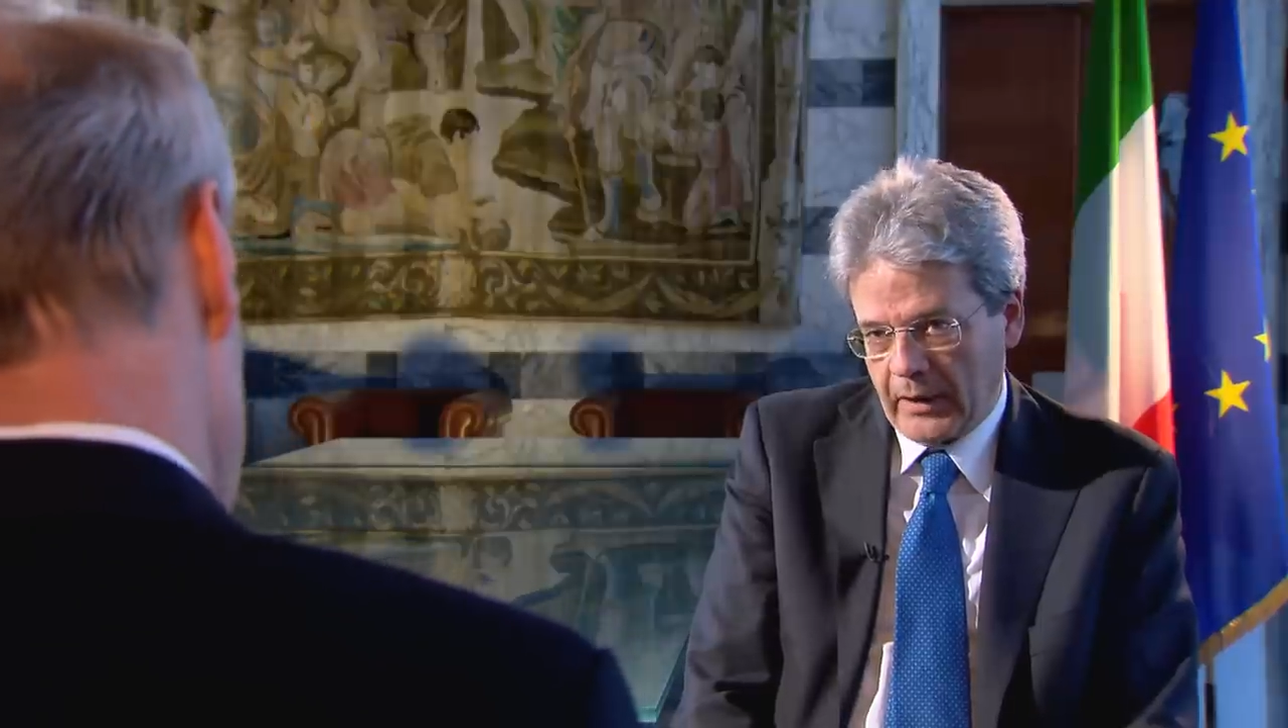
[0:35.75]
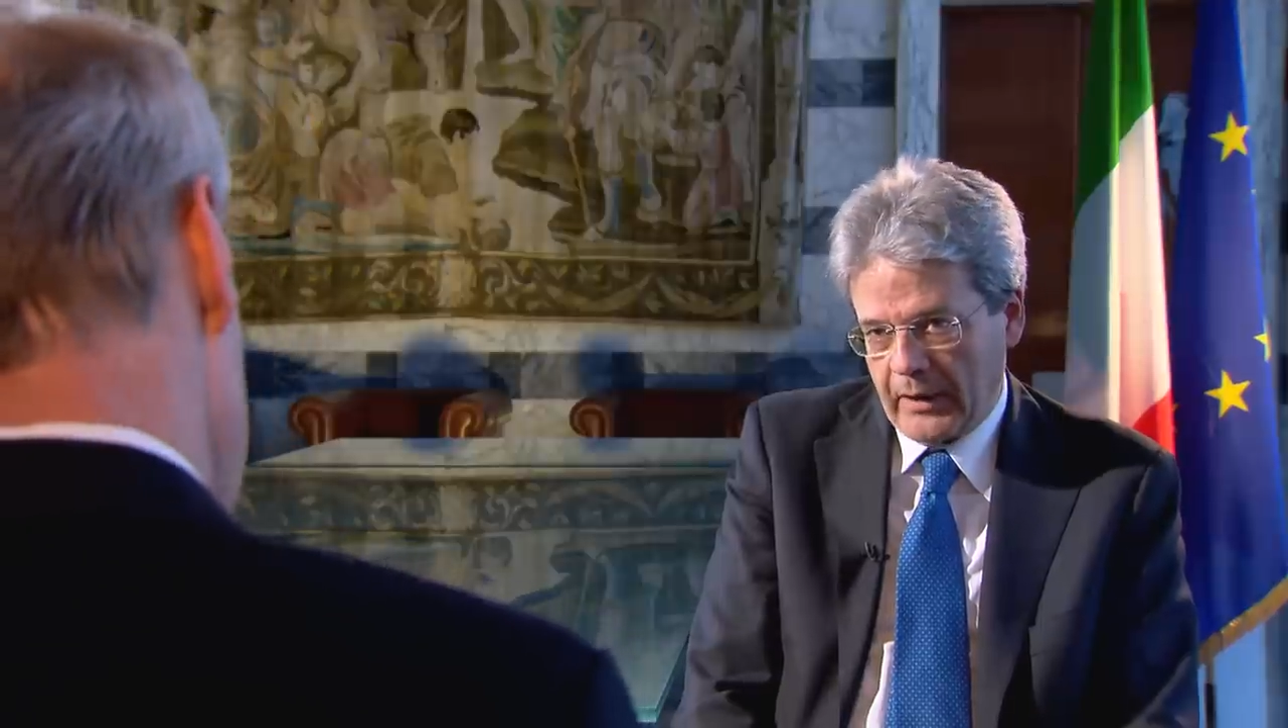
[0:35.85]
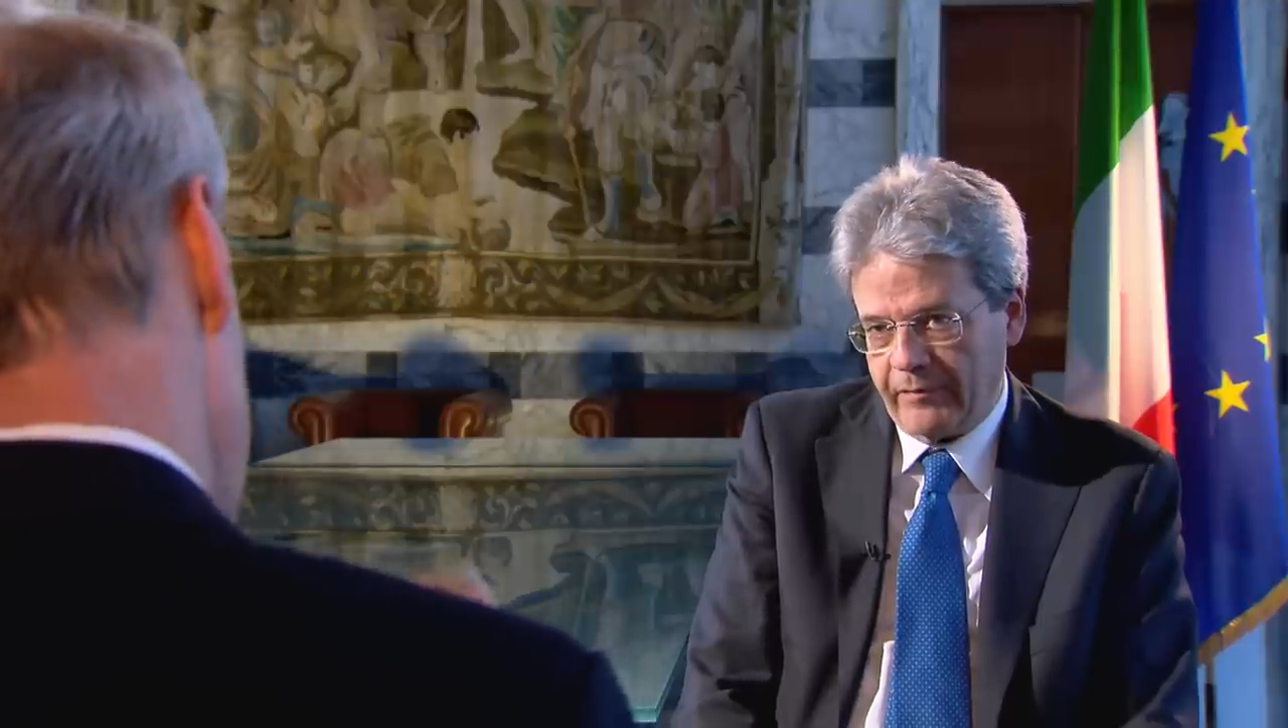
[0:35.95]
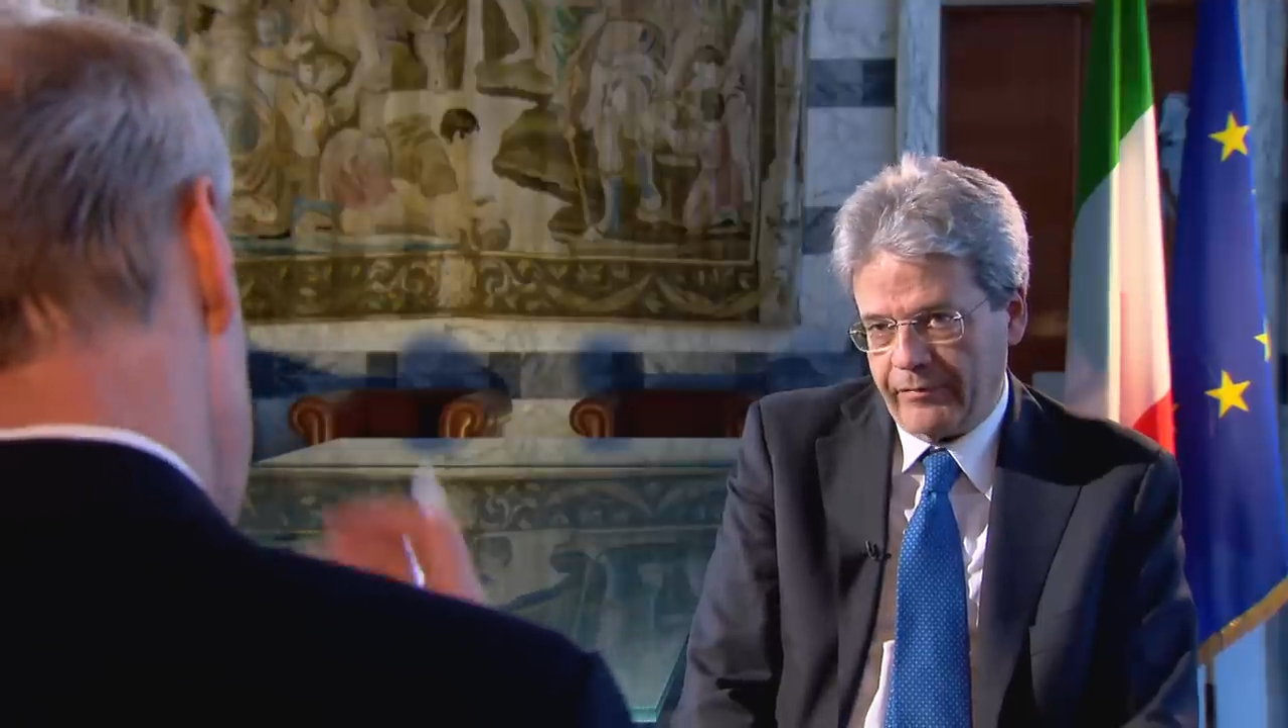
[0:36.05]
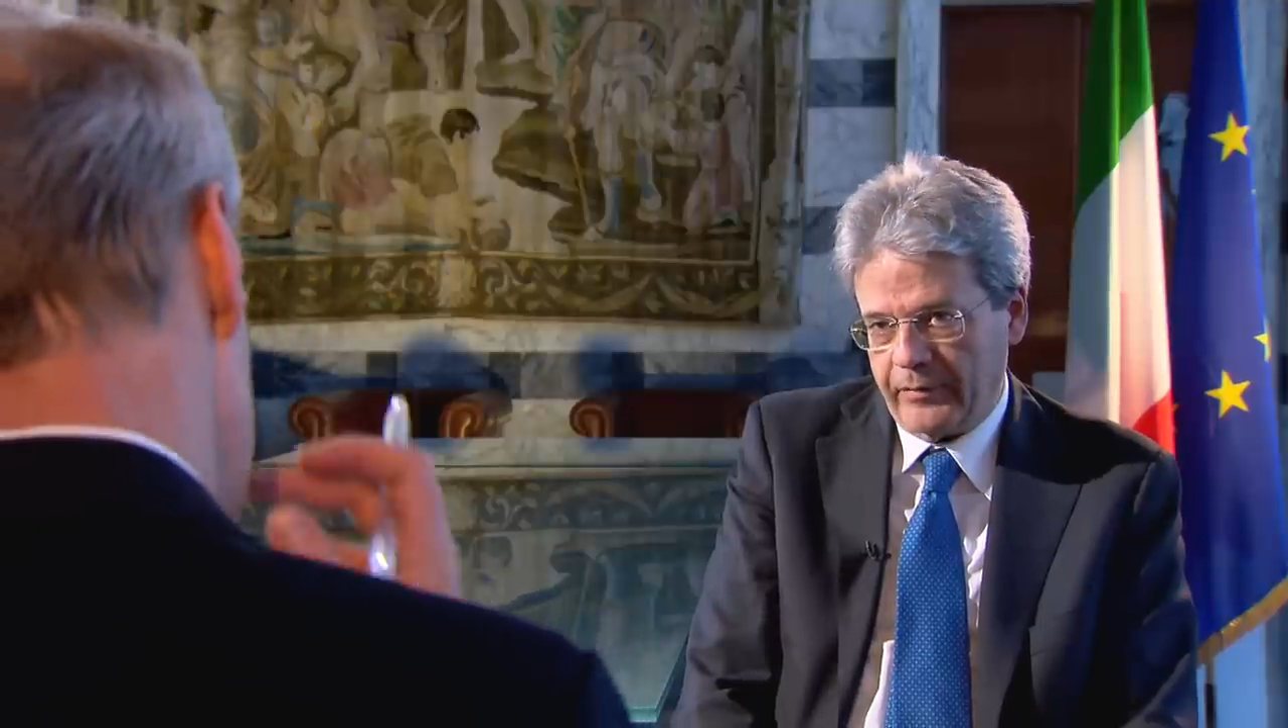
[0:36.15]

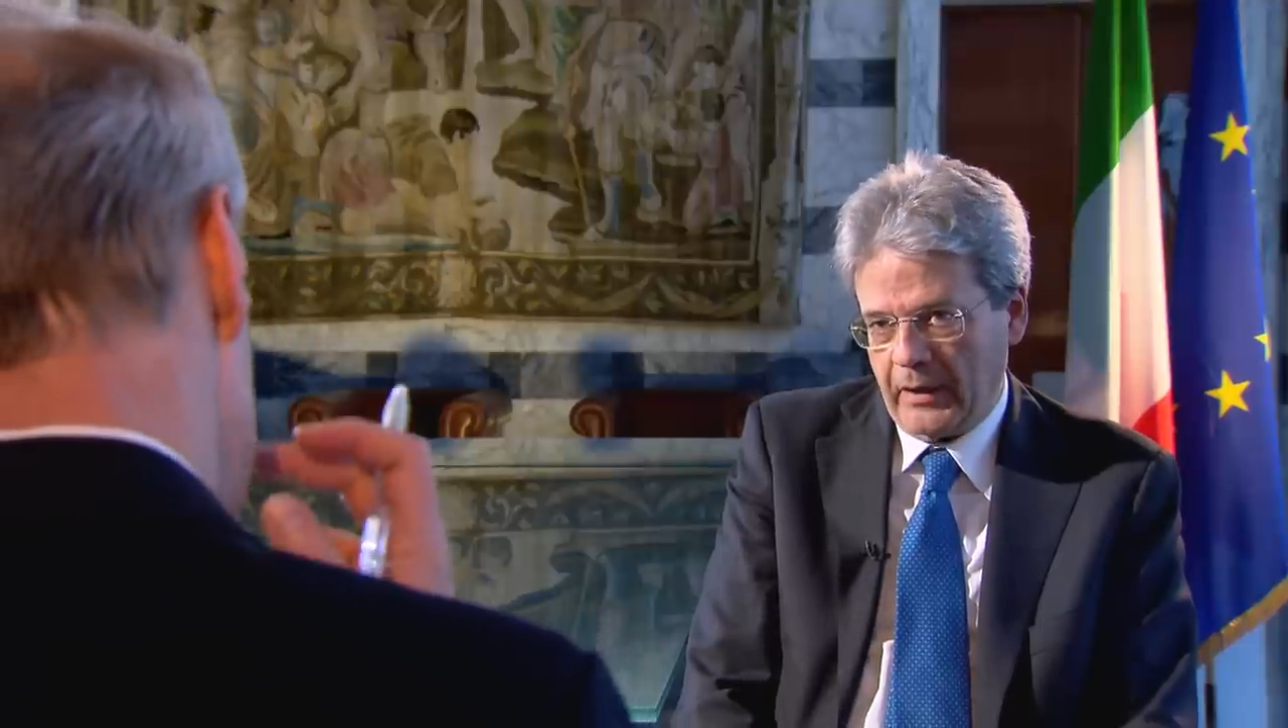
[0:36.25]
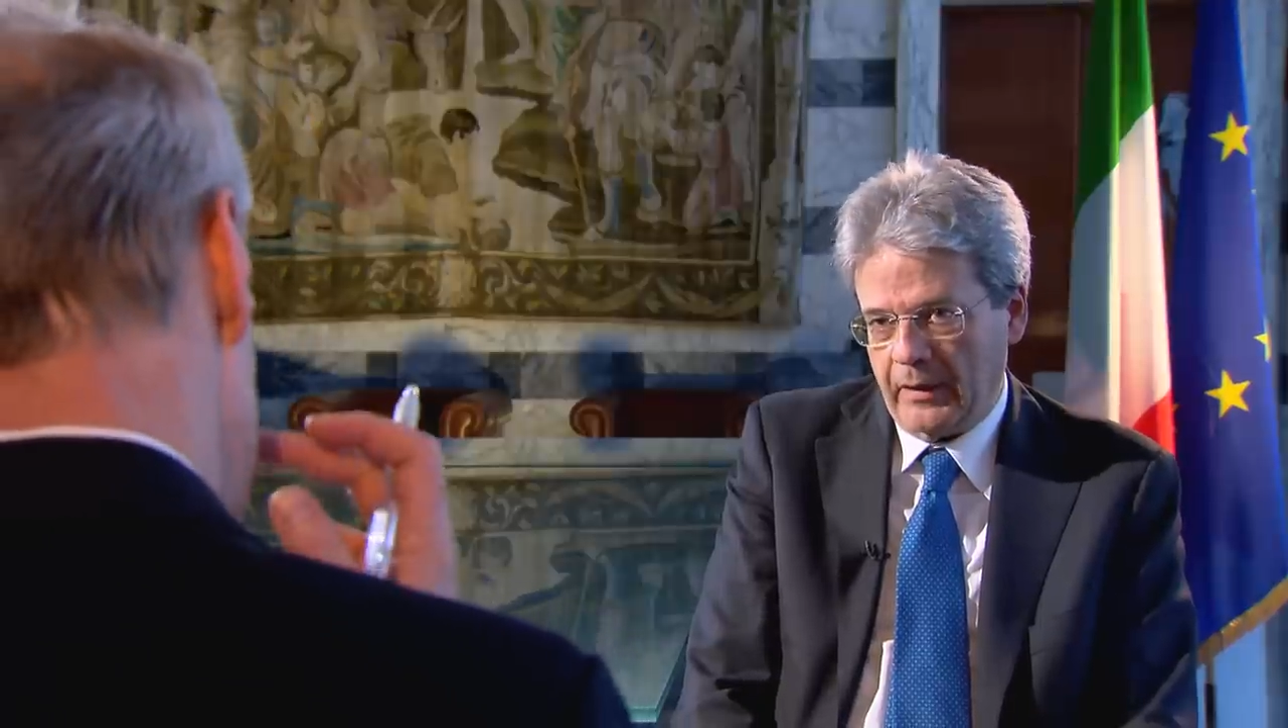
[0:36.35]
have